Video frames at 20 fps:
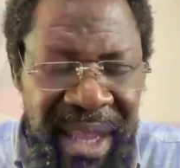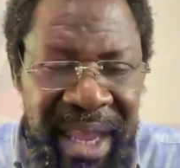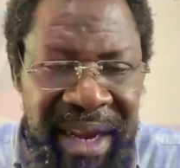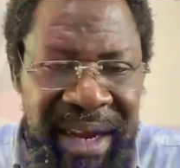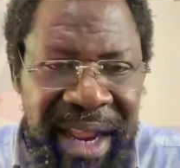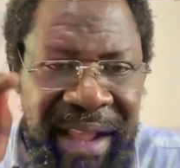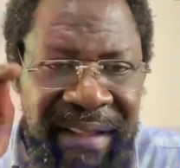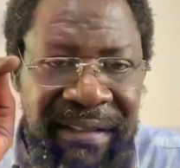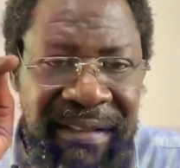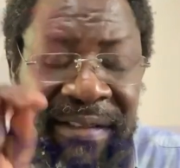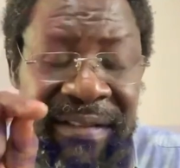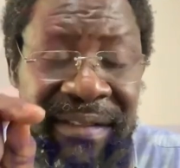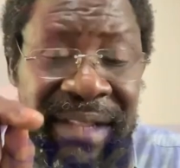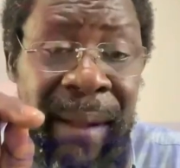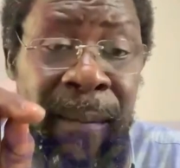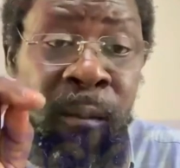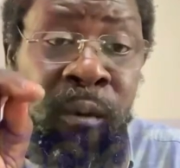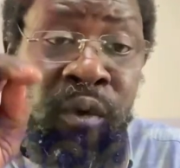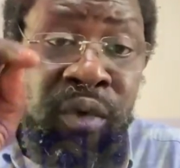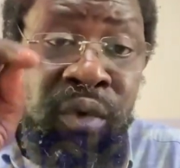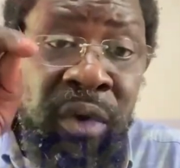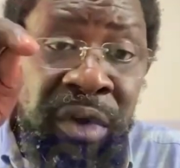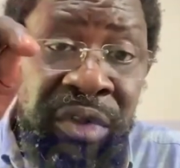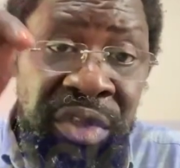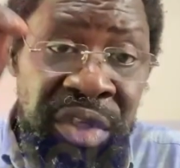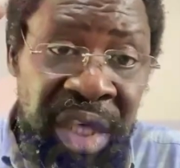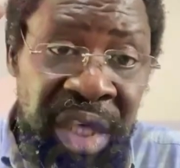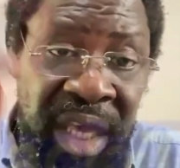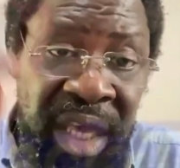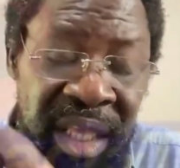And that system will
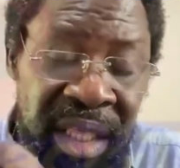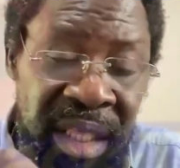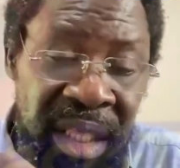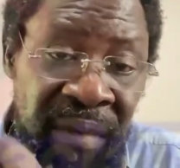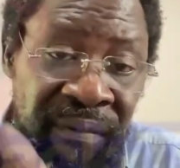not change